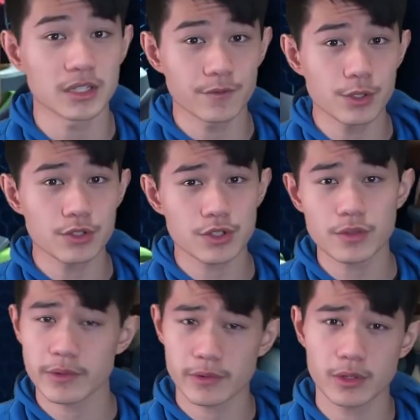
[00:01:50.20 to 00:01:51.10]
In the future,
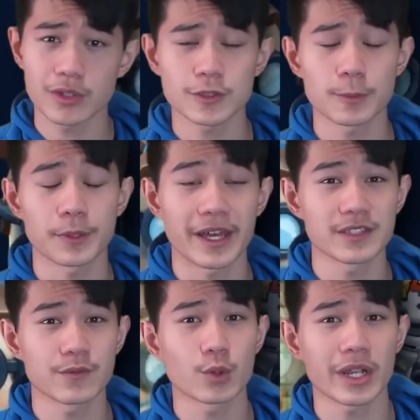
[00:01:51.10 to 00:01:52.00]
there are also
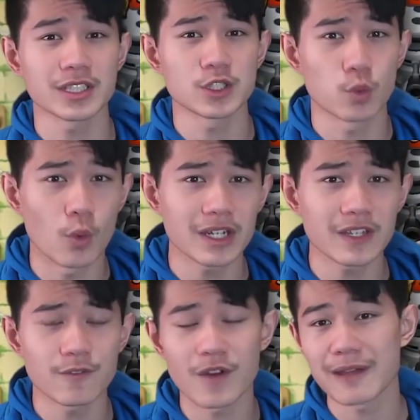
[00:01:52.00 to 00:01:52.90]
plans for a
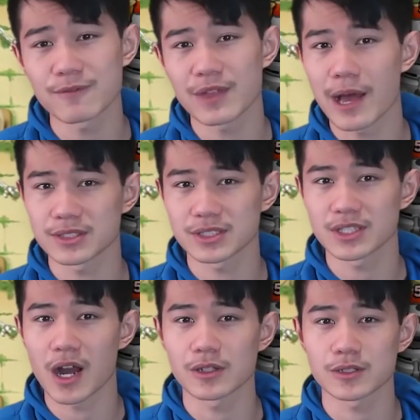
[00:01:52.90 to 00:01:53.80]

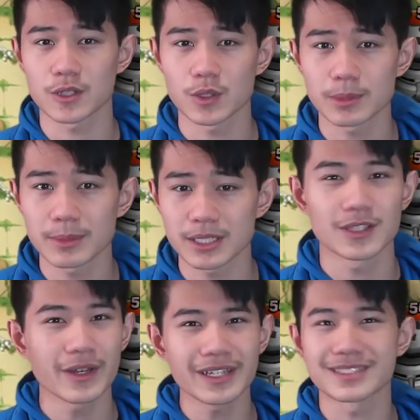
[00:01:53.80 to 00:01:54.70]
$25,000 tournament,
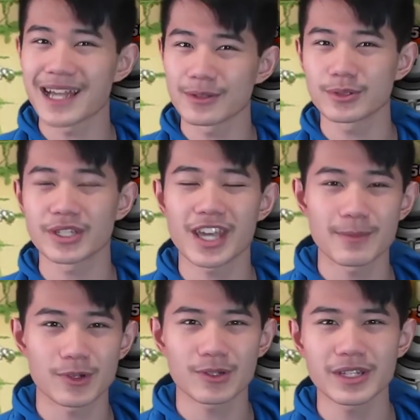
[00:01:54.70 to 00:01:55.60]
so hey, download the
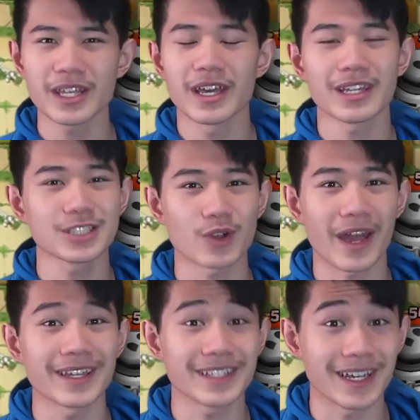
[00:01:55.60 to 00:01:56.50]
game early and
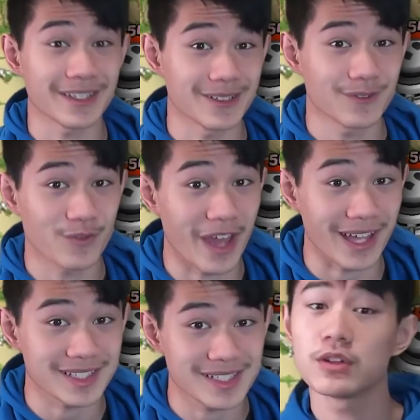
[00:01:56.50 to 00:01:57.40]
try and get good
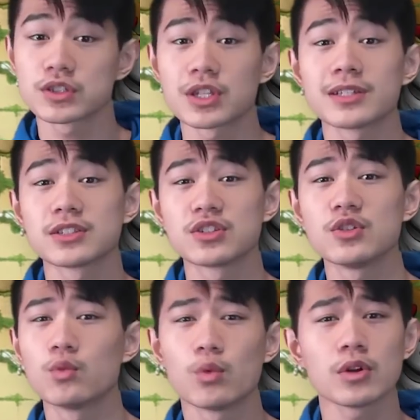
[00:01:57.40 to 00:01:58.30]
fast. Huge thanks
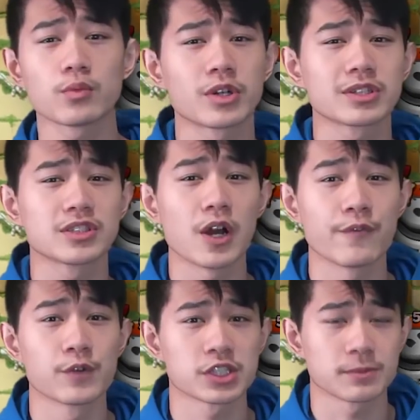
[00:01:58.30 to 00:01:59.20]
to World War II
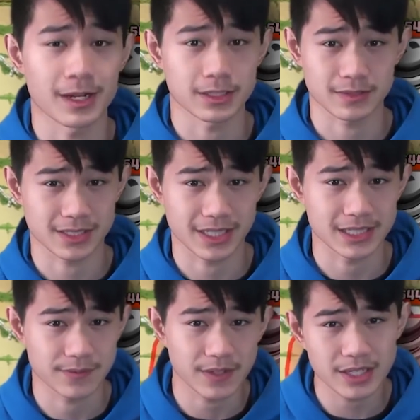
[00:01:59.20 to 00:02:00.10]
for sponsoring
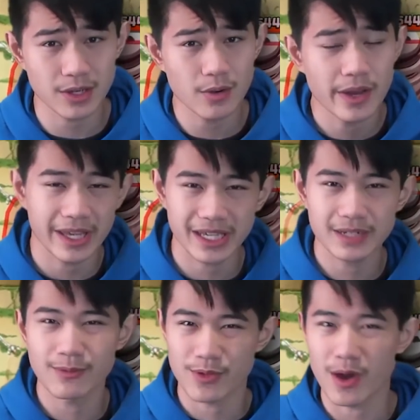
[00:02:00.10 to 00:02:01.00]
today's video,
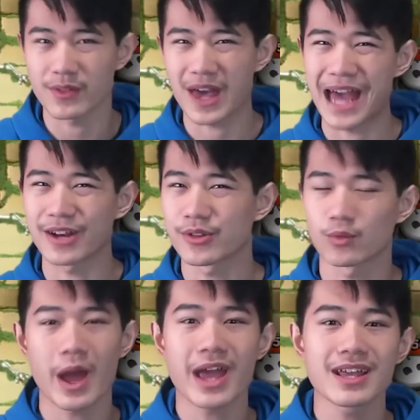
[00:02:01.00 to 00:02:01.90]
and with all that out of the
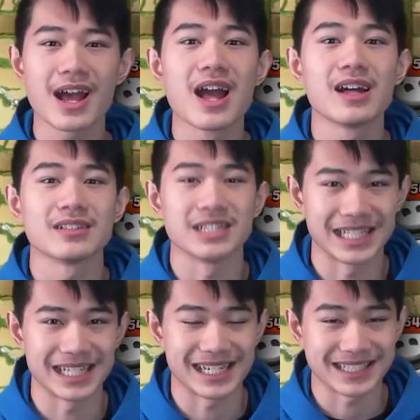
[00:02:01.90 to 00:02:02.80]
way,
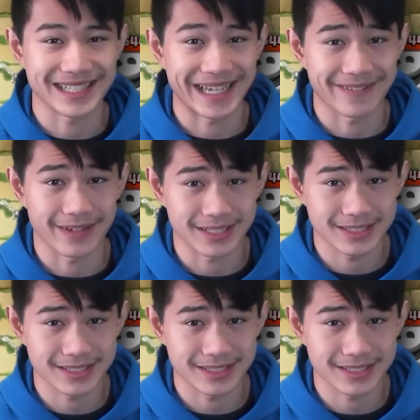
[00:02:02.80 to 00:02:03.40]
let's get right